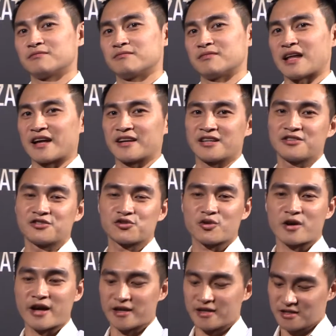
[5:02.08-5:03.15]
lightning
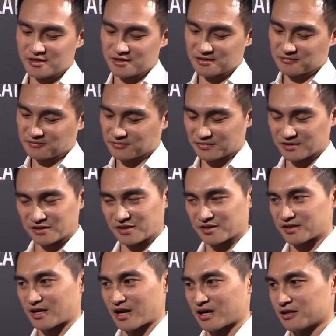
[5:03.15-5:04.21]
strike, this
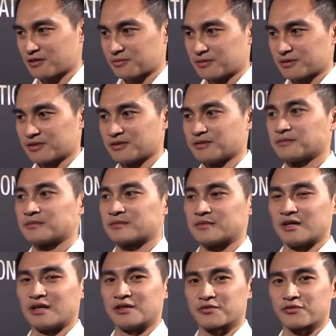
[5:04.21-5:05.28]
kind of a,
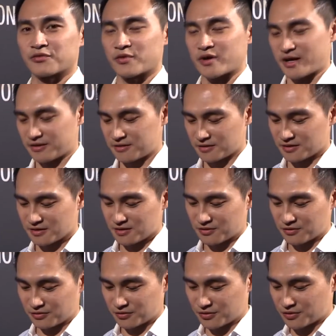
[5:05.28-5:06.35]
uh, a threat
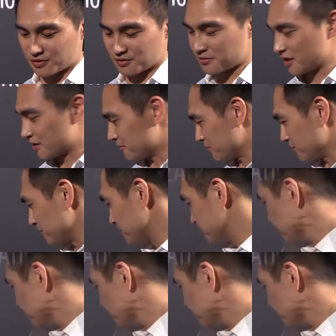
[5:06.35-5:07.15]
to your motherboard.